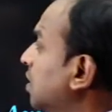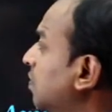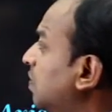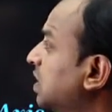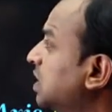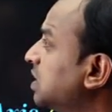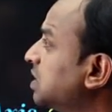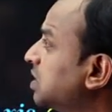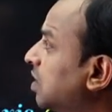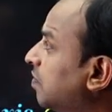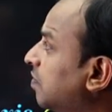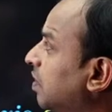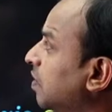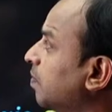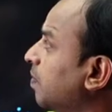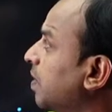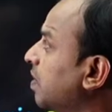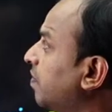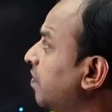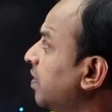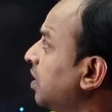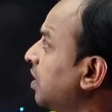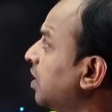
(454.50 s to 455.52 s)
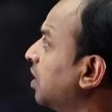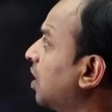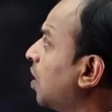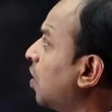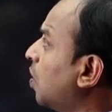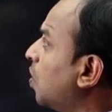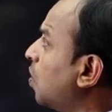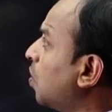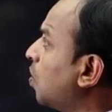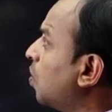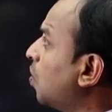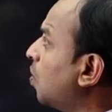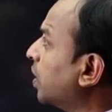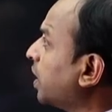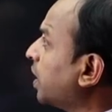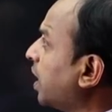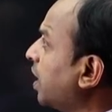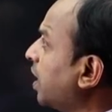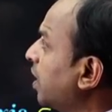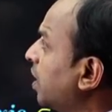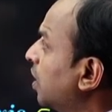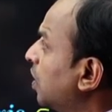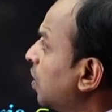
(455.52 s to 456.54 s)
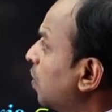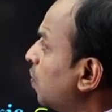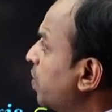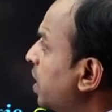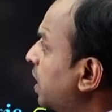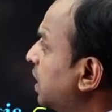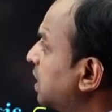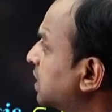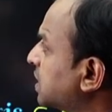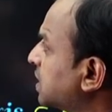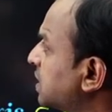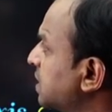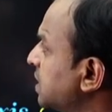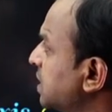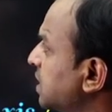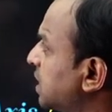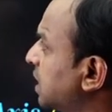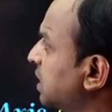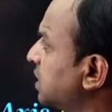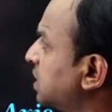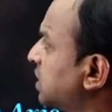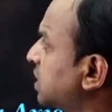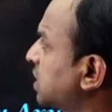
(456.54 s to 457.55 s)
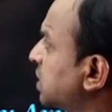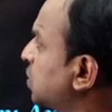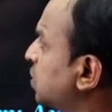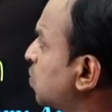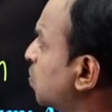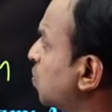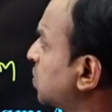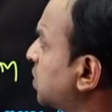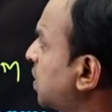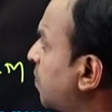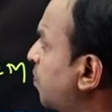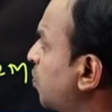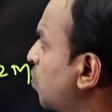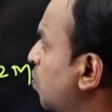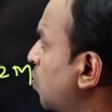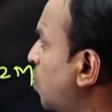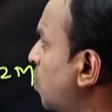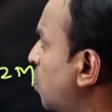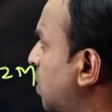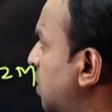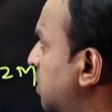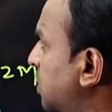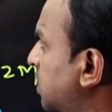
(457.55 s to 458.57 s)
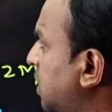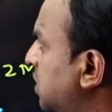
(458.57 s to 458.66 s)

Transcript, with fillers: What is the one by one? Now, okay, we are discussing construction rules of root locus.